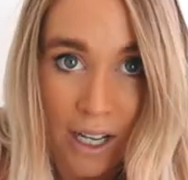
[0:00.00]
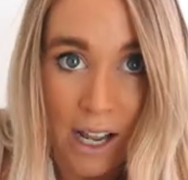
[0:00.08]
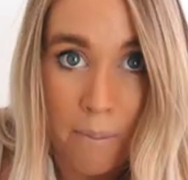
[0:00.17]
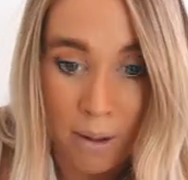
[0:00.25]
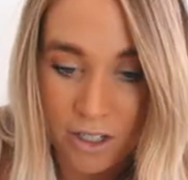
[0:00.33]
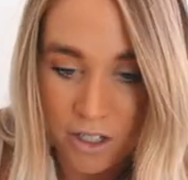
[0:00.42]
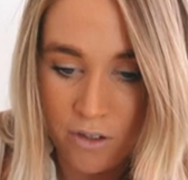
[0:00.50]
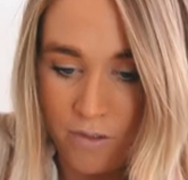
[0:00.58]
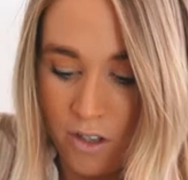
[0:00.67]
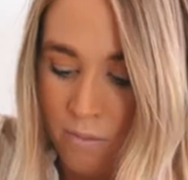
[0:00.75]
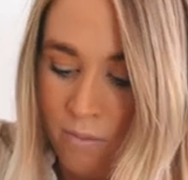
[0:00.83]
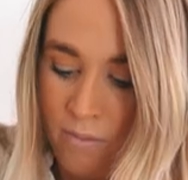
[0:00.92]
like a bunch of
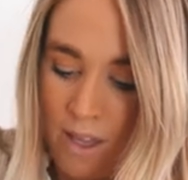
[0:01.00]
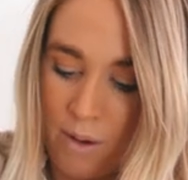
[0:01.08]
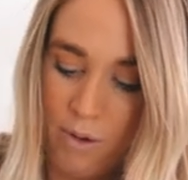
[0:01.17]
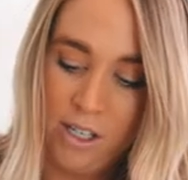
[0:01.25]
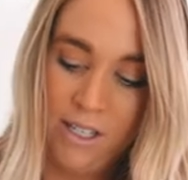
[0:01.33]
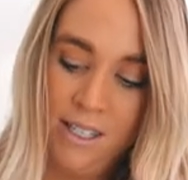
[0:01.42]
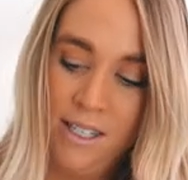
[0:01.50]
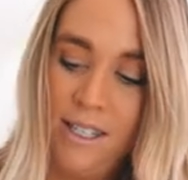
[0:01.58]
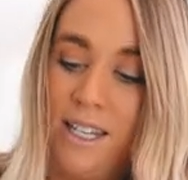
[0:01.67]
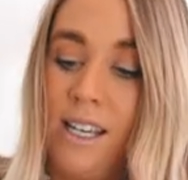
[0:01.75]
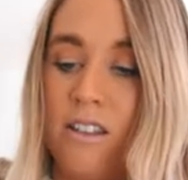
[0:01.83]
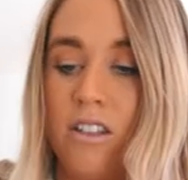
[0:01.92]
them and we're gonna
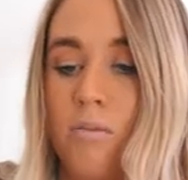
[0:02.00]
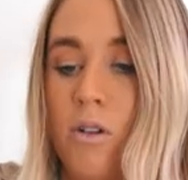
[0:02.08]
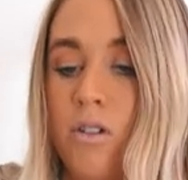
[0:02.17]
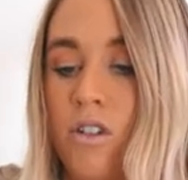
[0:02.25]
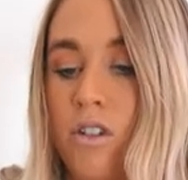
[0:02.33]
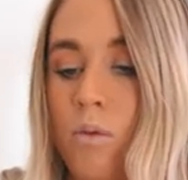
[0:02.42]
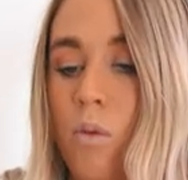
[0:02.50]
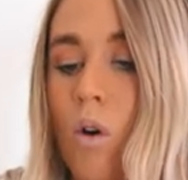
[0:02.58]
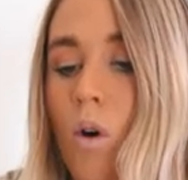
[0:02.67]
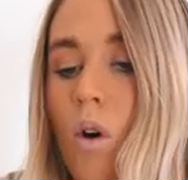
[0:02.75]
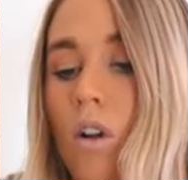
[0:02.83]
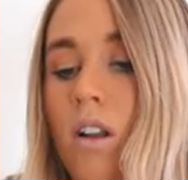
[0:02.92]
stick them onto the
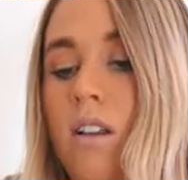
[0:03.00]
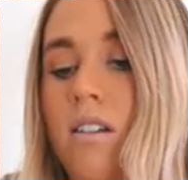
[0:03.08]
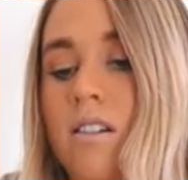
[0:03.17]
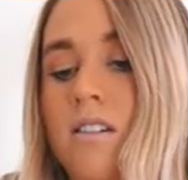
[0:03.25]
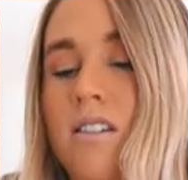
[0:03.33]
wall.